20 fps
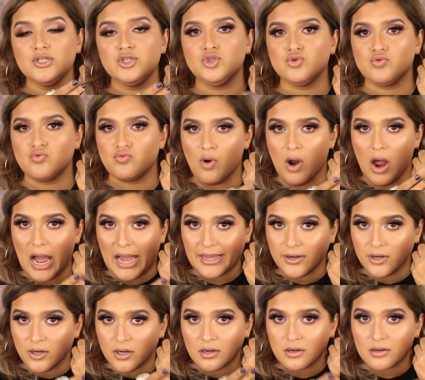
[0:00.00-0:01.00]

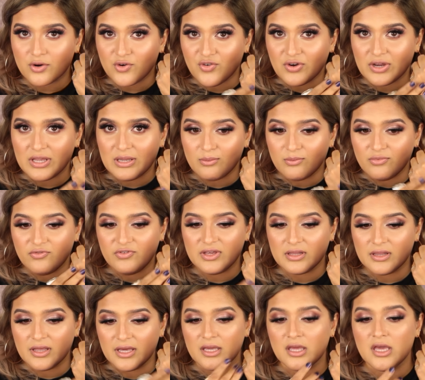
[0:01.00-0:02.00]
drier cream
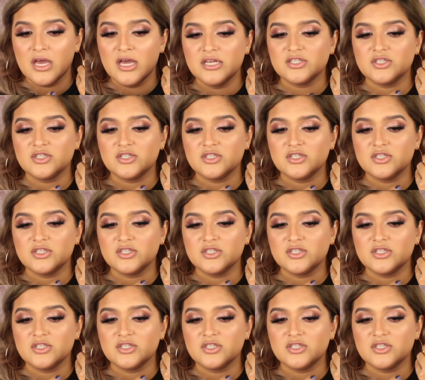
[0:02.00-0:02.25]
feeling,